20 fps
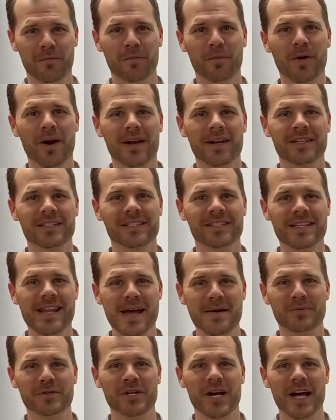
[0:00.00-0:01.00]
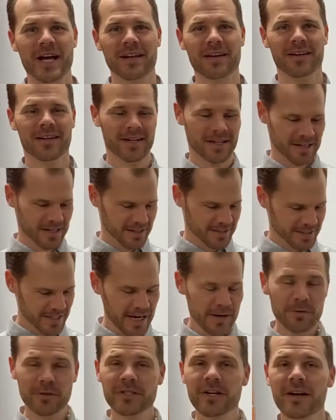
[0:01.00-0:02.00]
Product Snapshot. Today
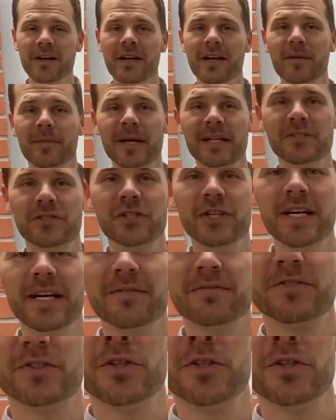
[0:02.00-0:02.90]
we're talking about GF